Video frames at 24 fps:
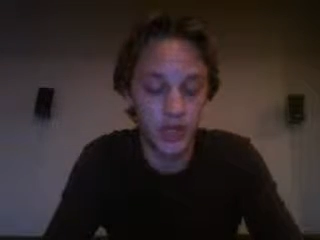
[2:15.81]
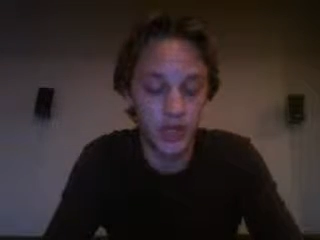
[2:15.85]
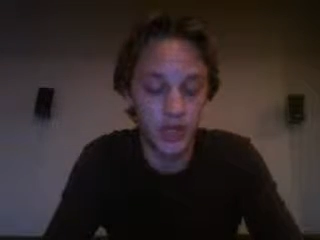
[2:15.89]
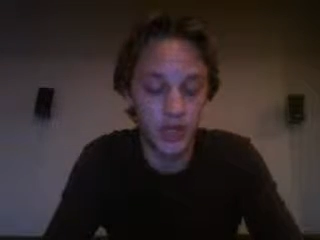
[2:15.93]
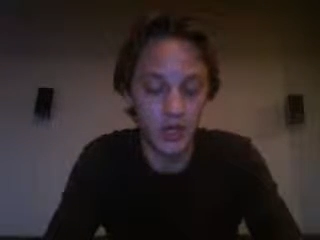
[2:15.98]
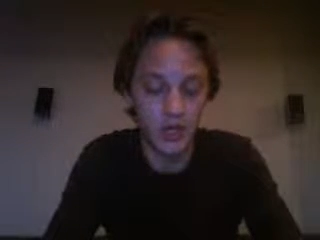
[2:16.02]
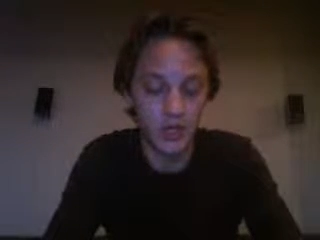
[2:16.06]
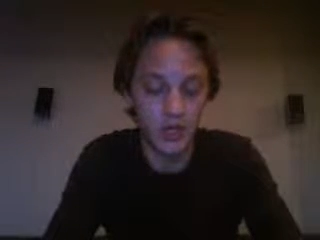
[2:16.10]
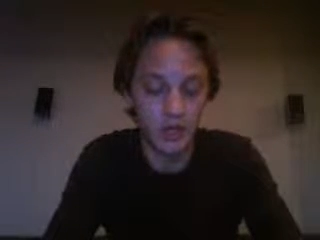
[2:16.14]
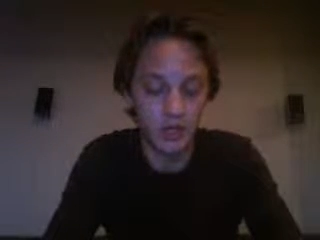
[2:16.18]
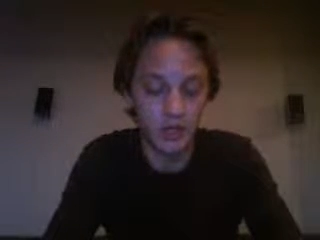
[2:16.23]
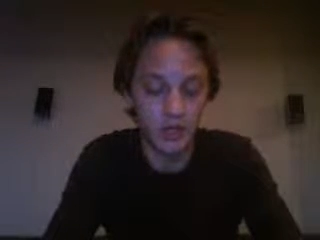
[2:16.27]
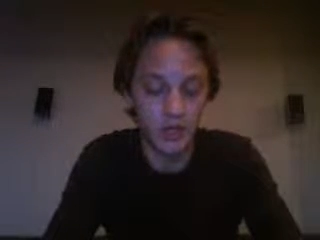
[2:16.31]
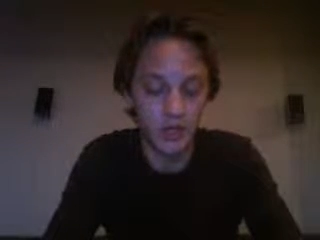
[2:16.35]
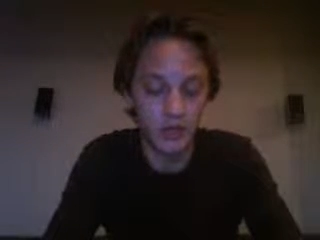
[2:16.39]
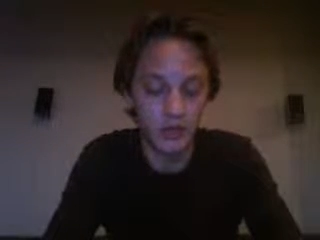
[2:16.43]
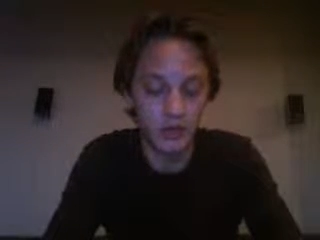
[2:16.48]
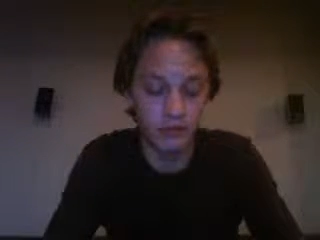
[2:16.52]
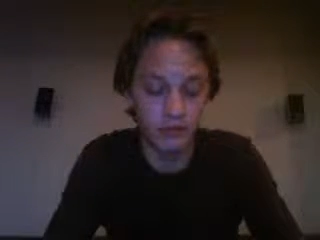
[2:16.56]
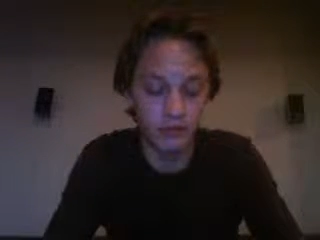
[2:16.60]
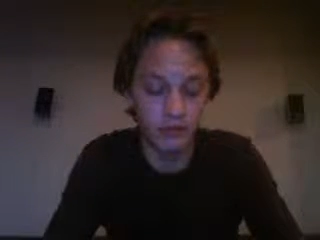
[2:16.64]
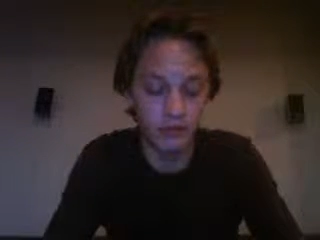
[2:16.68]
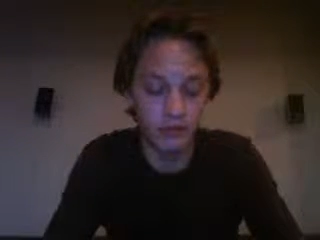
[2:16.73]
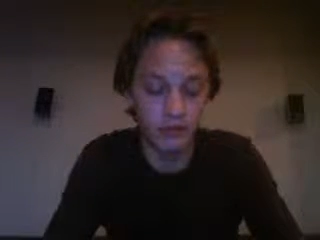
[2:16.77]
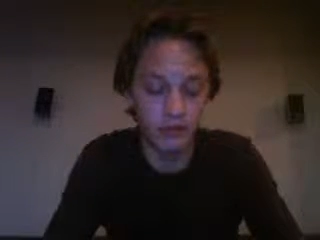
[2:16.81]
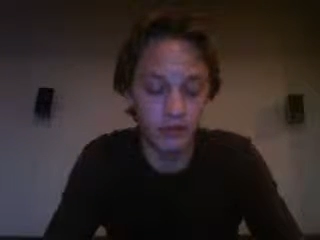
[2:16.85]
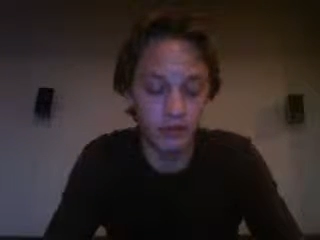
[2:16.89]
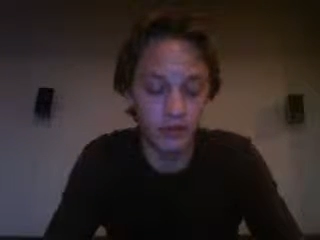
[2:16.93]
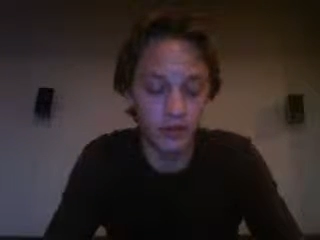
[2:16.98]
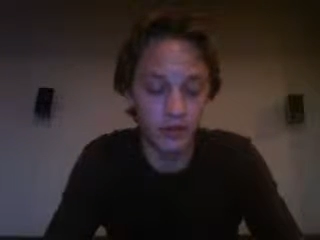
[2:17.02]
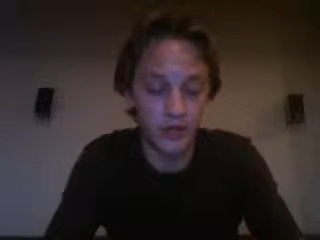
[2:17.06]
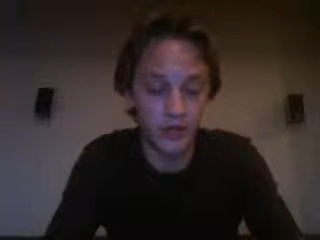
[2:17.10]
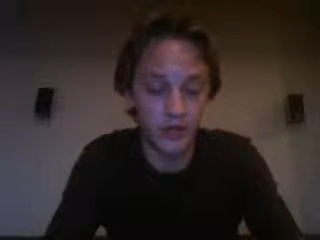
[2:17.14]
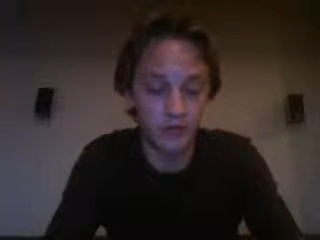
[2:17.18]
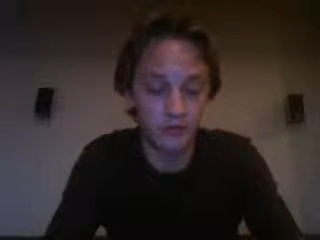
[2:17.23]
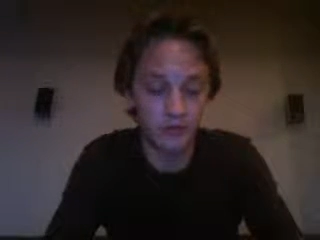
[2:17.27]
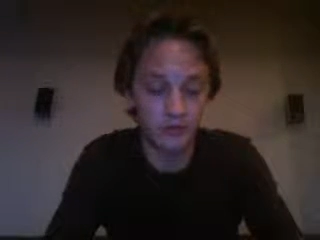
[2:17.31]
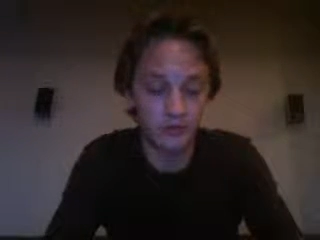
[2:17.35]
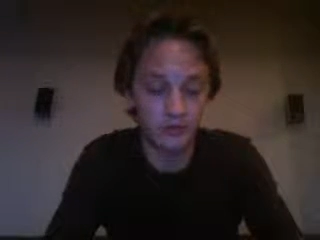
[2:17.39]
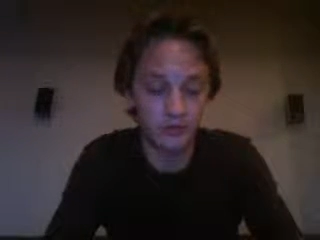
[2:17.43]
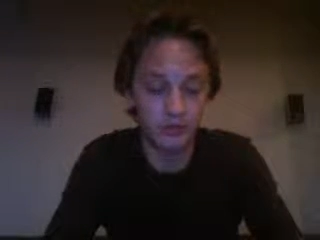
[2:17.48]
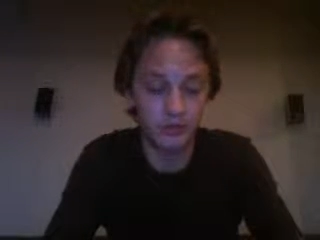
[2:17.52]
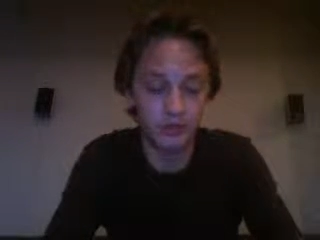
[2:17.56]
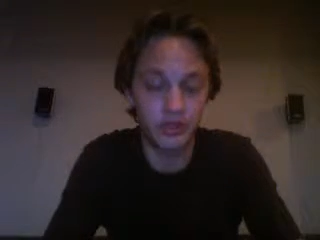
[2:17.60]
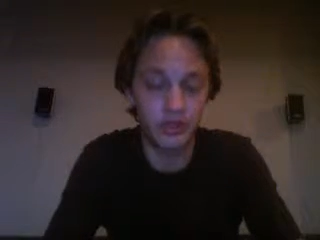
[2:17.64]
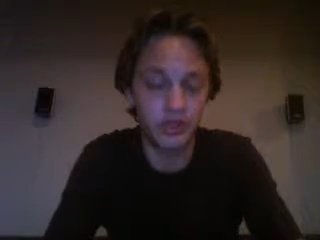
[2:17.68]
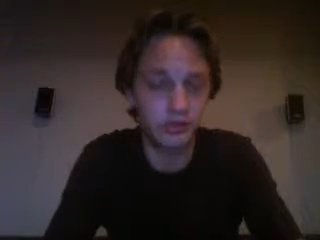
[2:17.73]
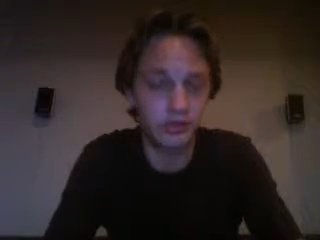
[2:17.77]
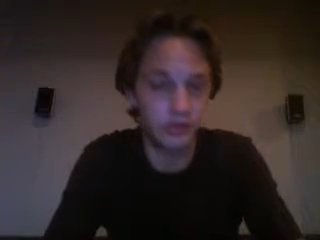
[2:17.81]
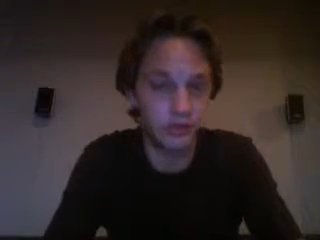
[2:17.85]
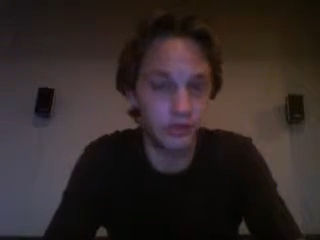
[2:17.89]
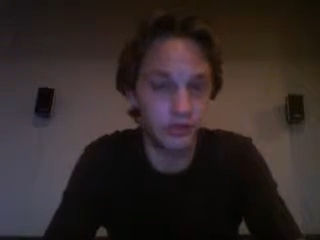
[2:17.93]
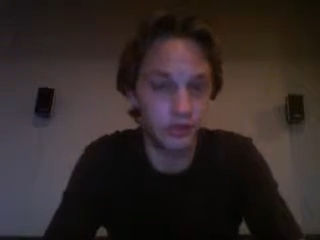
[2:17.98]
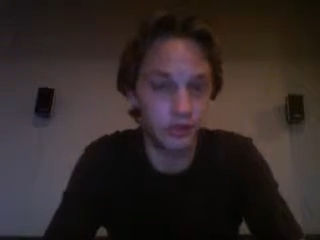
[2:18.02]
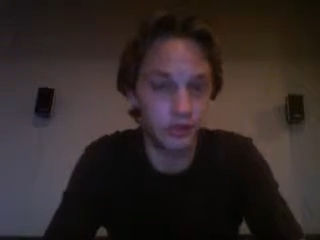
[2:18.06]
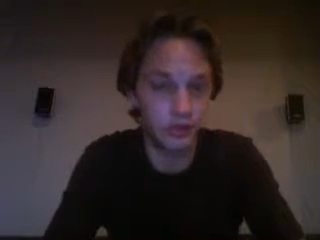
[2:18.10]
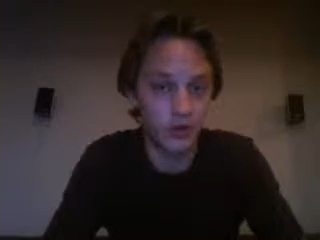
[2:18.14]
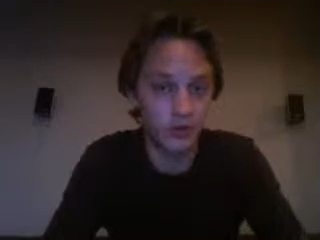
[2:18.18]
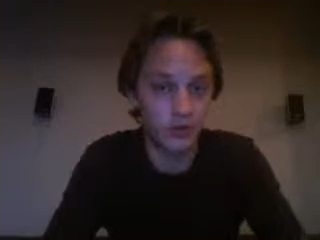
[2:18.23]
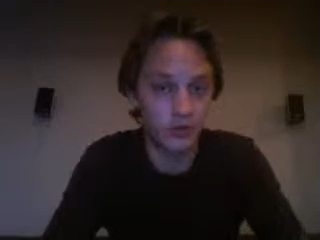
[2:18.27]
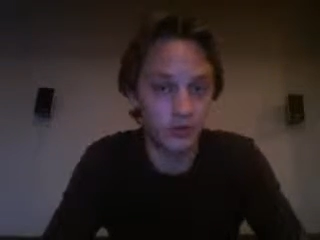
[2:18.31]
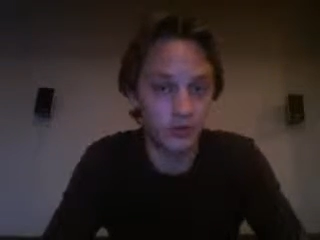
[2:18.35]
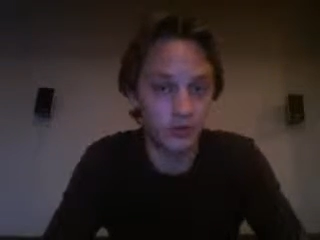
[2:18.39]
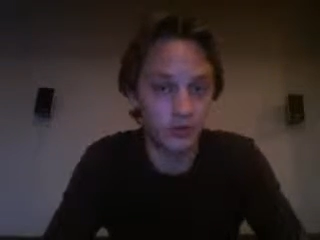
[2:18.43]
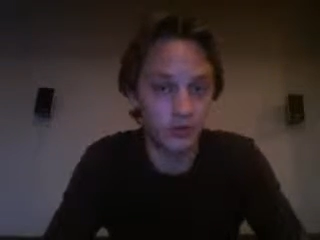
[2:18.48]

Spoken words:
I never even played the TurboGrafx,